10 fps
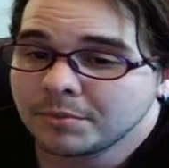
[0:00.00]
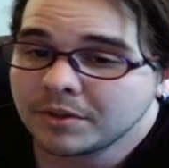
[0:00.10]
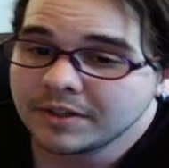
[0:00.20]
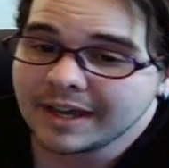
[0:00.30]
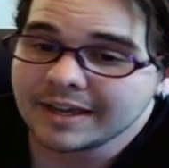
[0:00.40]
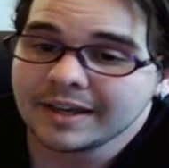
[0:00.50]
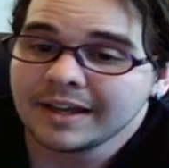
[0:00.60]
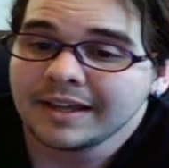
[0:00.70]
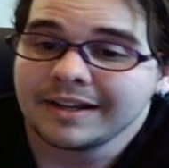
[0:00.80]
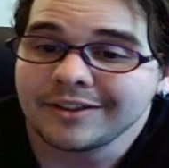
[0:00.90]
your deck
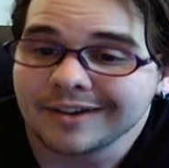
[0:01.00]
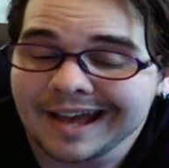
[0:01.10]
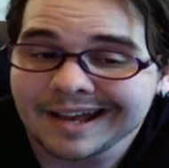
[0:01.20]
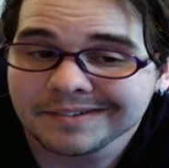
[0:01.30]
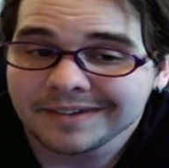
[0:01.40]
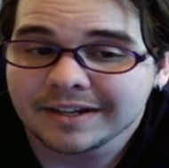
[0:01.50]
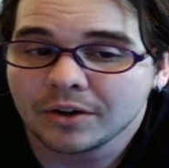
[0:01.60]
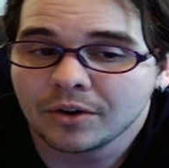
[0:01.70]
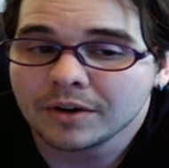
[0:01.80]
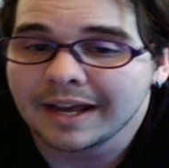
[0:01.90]
and either activate it
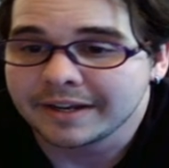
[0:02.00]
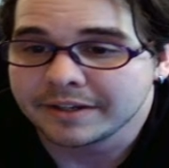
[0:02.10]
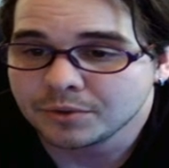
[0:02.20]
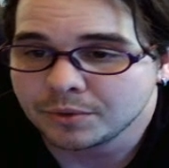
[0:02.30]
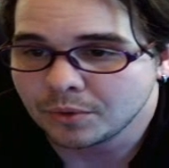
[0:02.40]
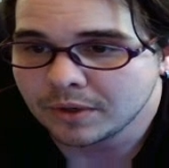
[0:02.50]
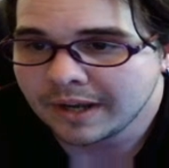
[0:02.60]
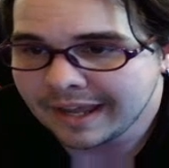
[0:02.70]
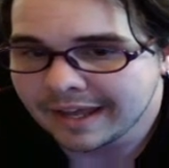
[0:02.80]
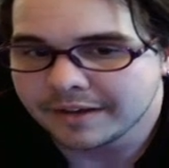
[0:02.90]
or add it to your
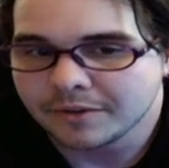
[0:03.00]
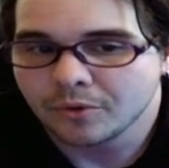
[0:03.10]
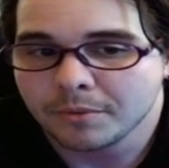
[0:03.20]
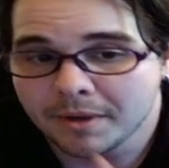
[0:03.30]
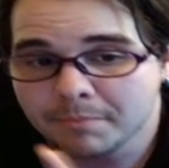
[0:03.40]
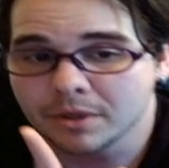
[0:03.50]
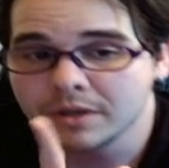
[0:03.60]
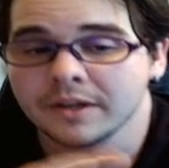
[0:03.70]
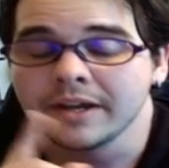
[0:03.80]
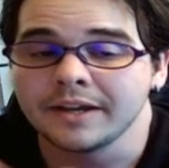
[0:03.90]
hand.
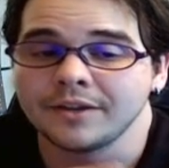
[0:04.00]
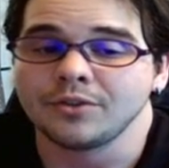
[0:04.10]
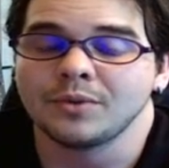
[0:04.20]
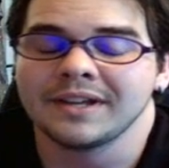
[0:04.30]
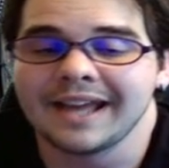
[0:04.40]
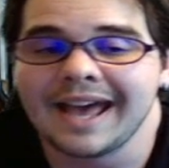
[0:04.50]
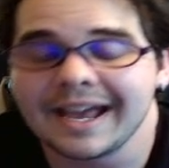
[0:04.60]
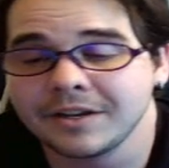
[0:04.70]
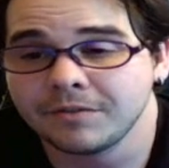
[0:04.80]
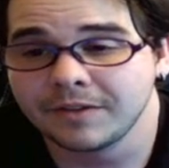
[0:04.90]
Remember, you can
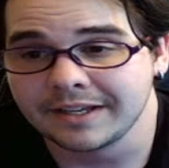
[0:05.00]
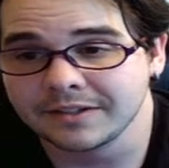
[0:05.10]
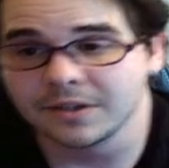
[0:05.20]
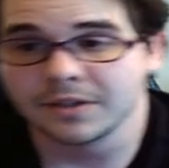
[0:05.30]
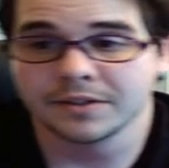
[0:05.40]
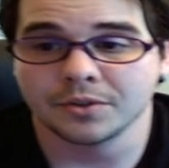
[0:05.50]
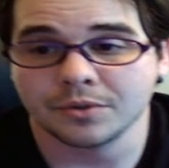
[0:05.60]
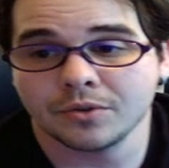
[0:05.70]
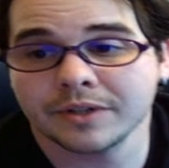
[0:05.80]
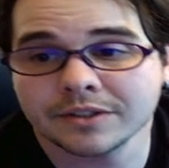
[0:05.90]
activate, so
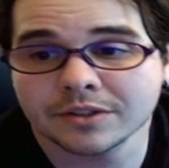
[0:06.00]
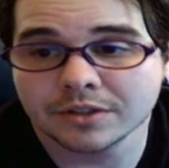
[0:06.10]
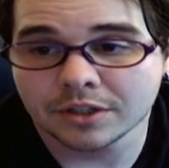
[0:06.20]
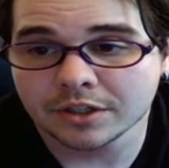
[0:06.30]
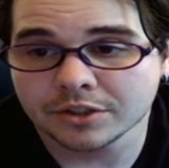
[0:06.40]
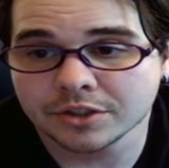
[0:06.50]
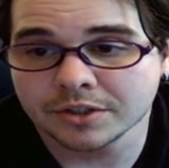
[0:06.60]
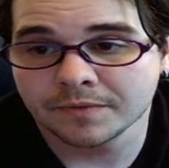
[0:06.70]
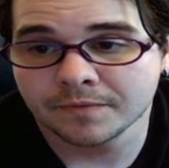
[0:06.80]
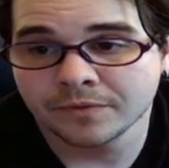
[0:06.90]
you can
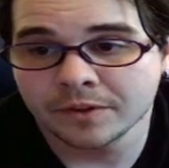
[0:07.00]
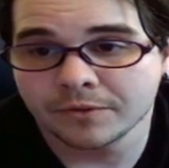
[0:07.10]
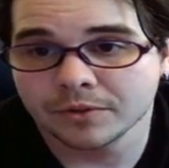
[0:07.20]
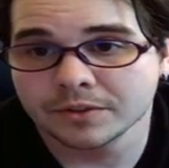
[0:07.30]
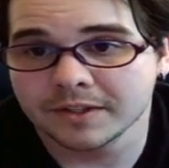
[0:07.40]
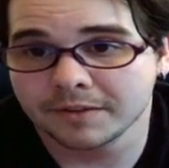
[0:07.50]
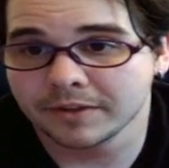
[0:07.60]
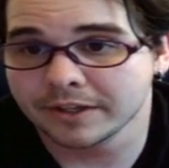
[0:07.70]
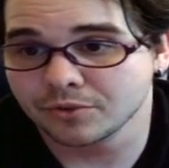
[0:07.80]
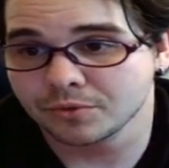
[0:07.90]
search for stuff
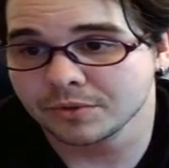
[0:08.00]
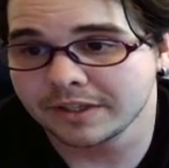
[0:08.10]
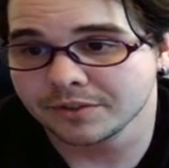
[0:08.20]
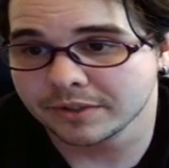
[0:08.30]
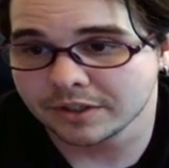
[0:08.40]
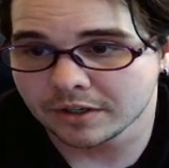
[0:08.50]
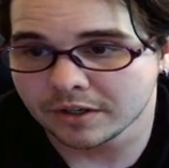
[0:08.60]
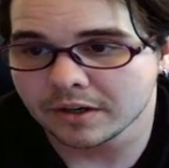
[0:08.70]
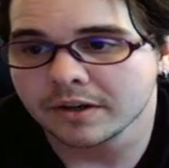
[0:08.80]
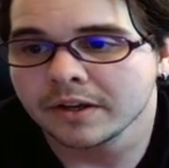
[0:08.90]
like True King's
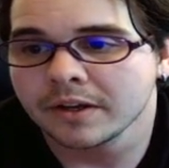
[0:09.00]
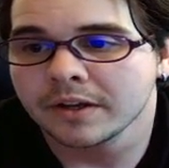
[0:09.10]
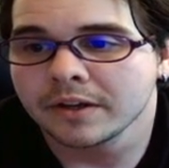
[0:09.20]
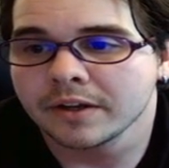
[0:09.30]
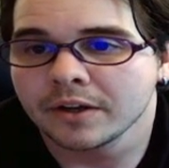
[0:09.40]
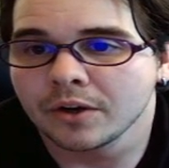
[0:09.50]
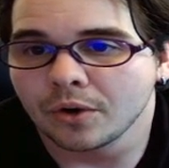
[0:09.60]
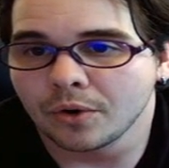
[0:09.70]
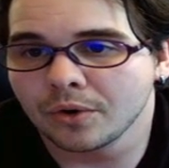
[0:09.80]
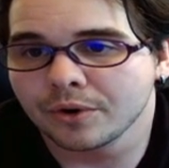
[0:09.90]
Return
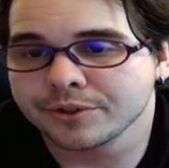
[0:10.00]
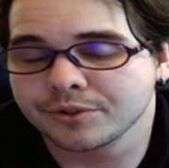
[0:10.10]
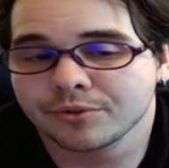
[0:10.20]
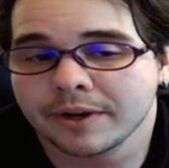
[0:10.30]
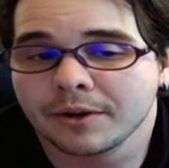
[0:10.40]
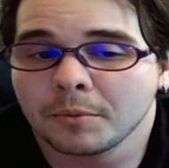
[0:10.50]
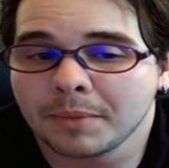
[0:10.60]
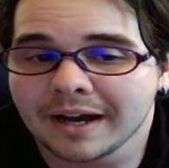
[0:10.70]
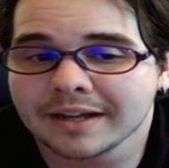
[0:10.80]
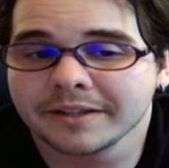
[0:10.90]
or True Draco
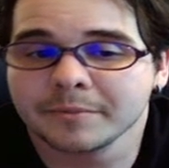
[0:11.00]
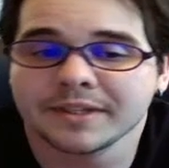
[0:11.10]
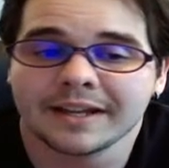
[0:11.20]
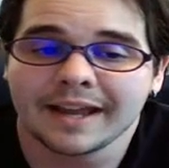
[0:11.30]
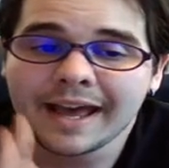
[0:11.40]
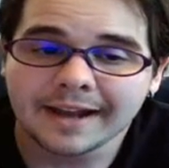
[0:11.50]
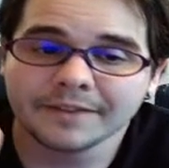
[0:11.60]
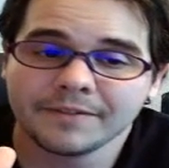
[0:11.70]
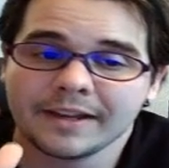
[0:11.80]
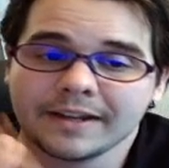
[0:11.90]
Apocalypse and
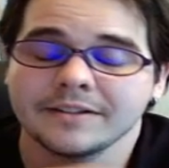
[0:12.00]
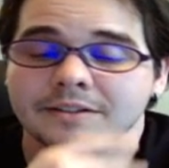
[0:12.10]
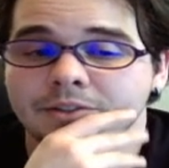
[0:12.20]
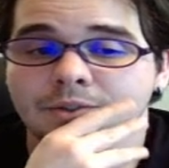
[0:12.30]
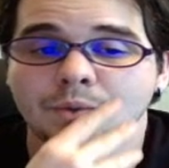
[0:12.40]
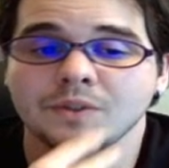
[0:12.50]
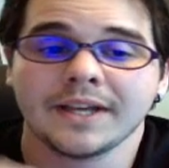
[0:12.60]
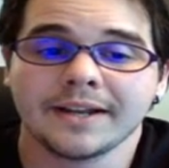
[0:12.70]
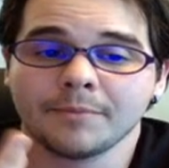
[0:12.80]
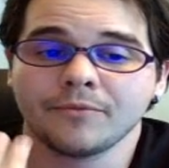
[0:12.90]
activate it to
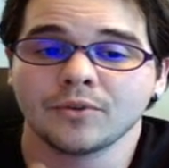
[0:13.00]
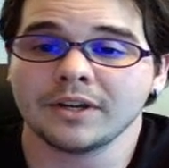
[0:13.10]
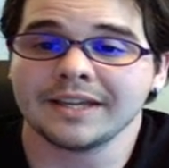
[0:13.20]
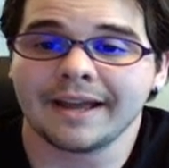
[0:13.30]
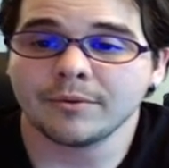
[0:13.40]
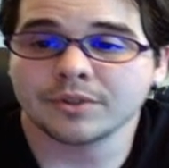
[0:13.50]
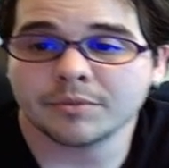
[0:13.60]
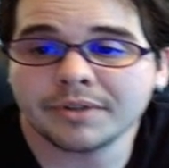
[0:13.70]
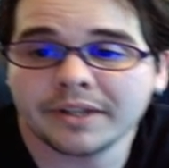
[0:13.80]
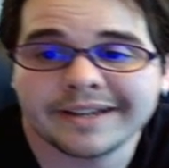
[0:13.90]
set up for a
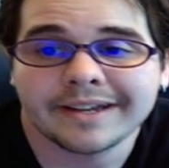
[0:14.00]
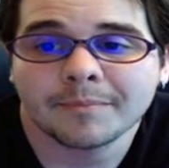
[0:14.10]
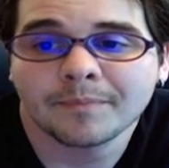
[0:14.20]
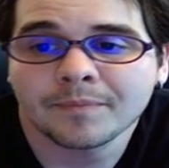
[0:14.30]
counterplay.